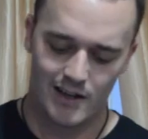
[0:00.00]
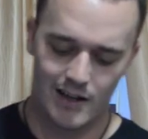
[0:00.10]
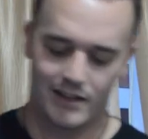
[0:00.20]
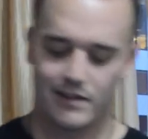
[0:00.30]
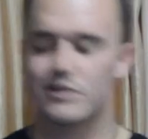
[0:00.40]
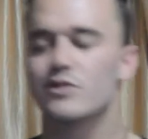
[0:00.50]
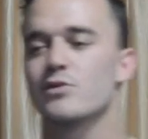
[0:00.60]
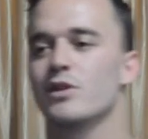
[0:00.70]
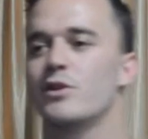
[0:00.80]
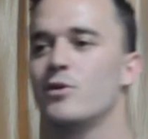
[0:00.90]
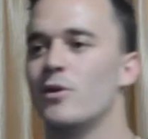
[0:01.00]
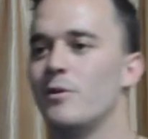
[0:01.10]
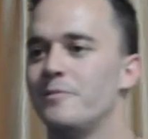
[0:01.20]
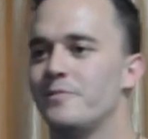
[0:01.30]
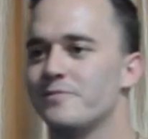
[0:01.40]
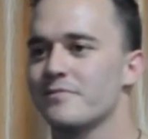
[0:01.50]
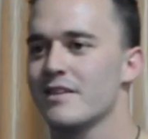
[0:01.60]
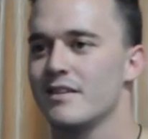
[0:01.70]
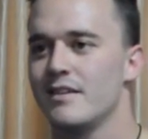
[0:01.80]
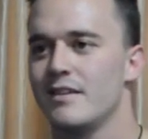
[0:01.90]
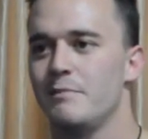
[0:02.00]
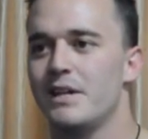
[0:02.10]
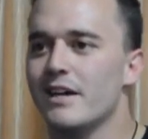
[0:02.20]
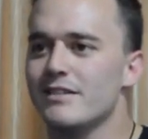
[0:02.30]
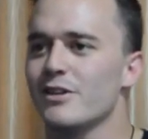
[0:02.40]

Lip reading: I think this is really cool because